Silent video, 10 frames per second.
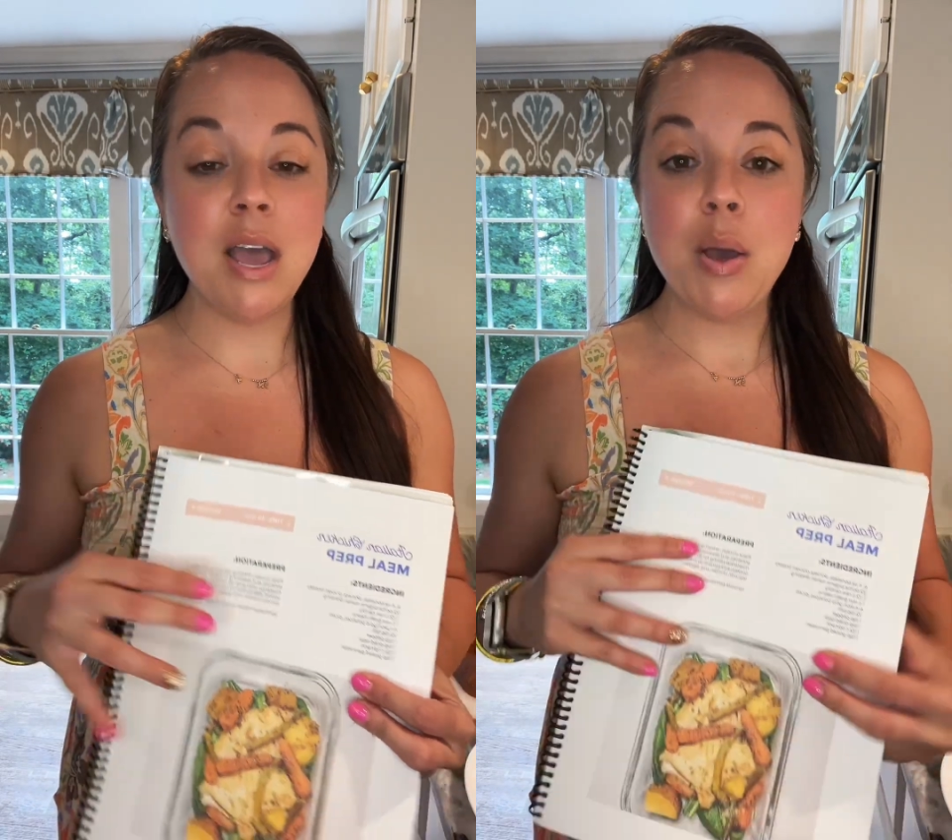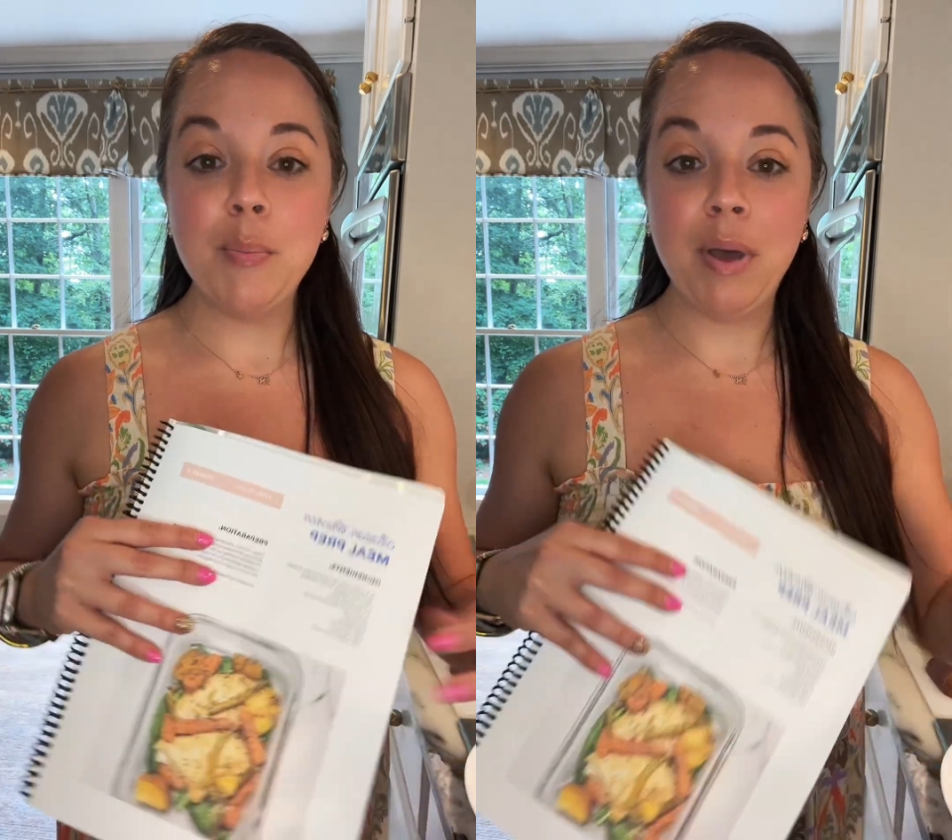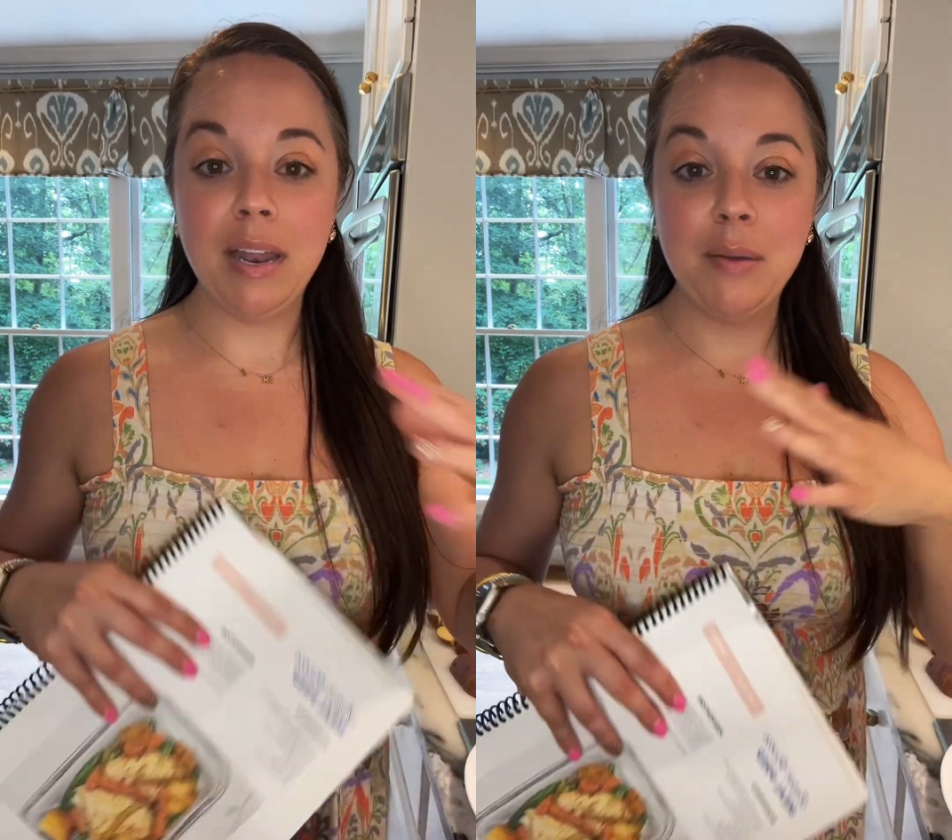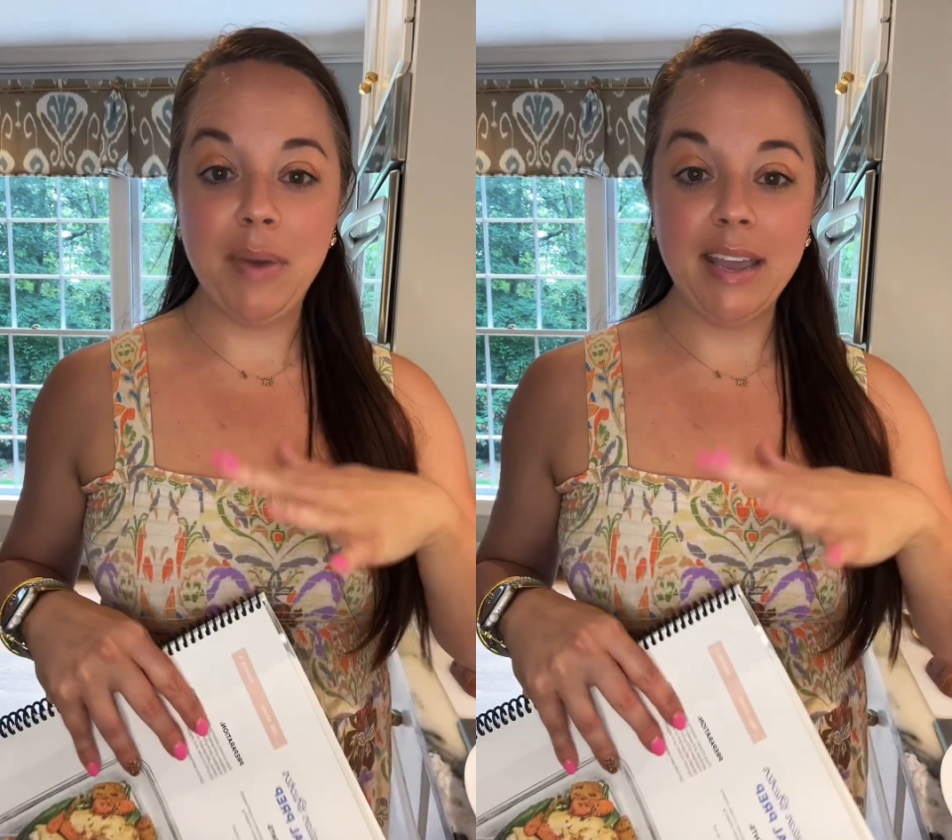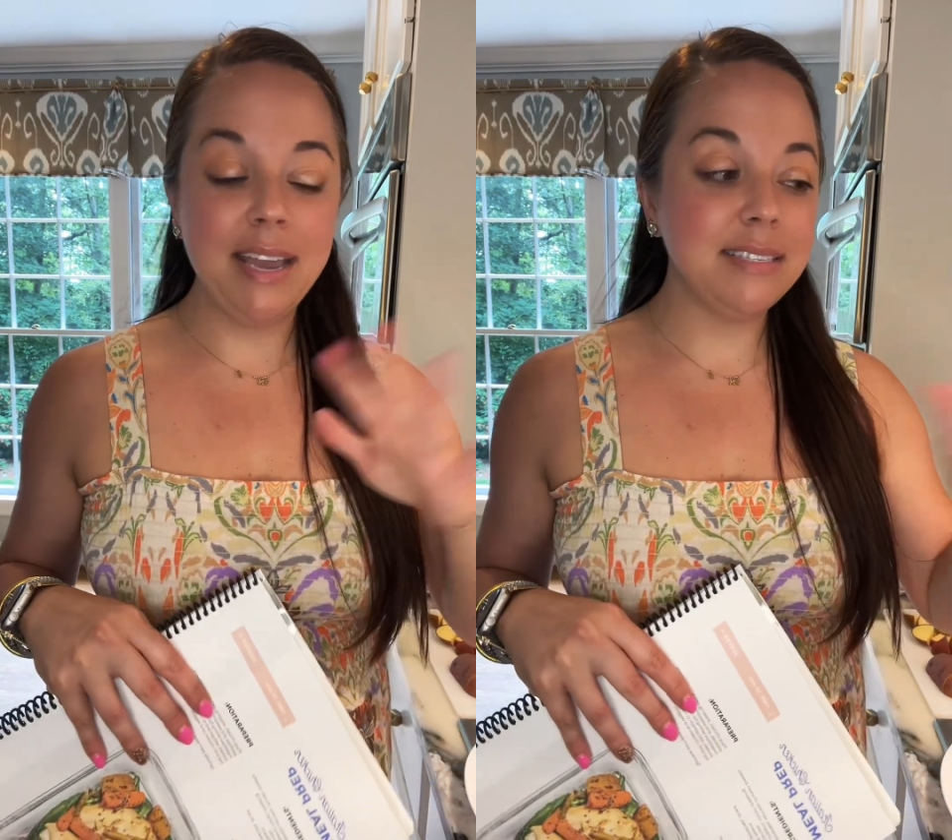But in my
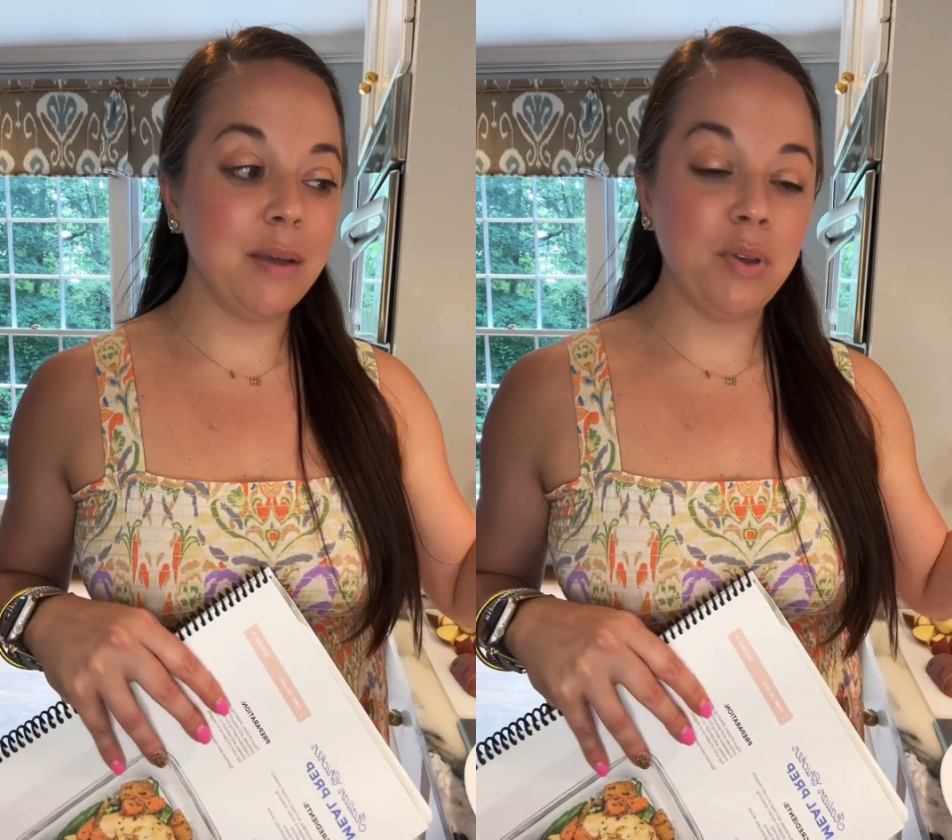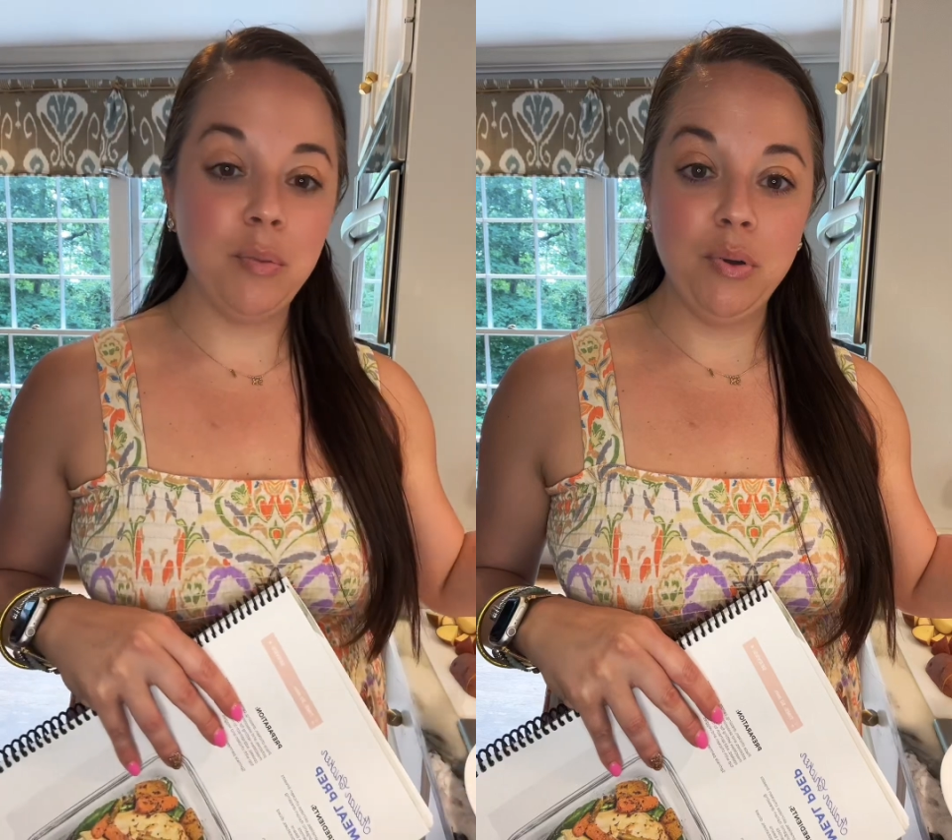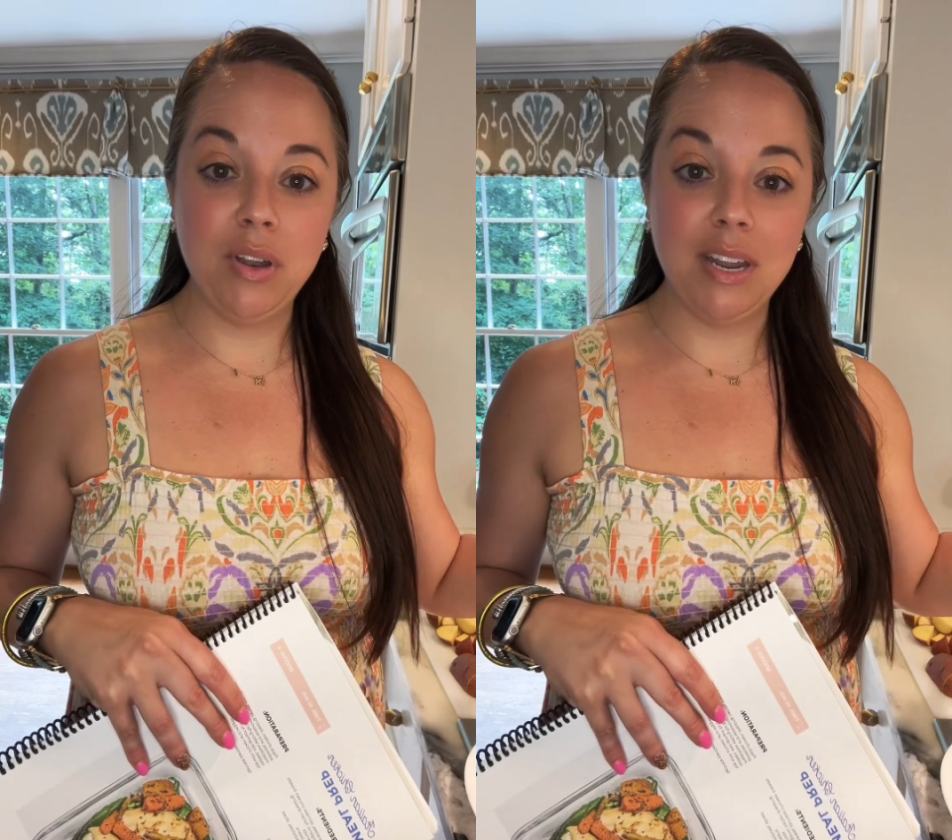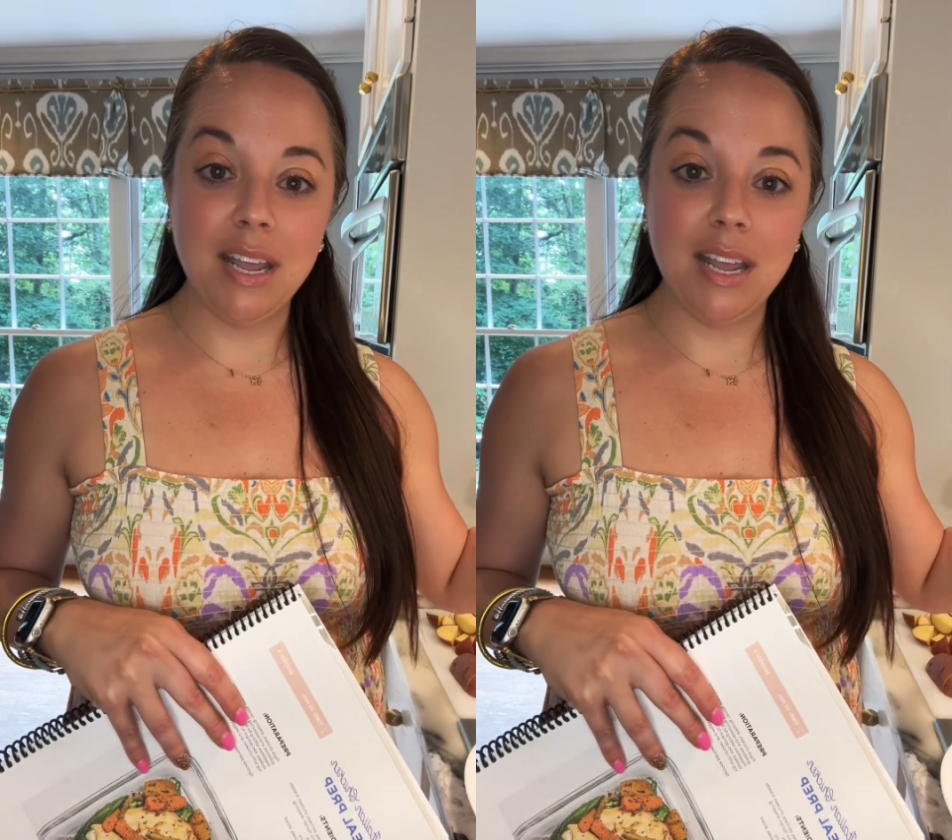case, I'm gonna put it